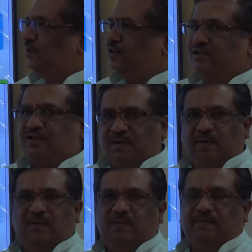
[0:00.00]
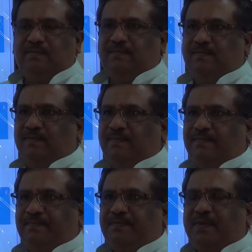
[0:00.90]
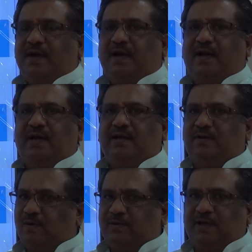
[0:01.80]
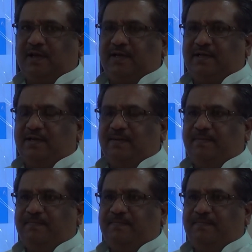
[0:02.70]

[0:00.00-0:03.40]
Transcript: slow and growth related.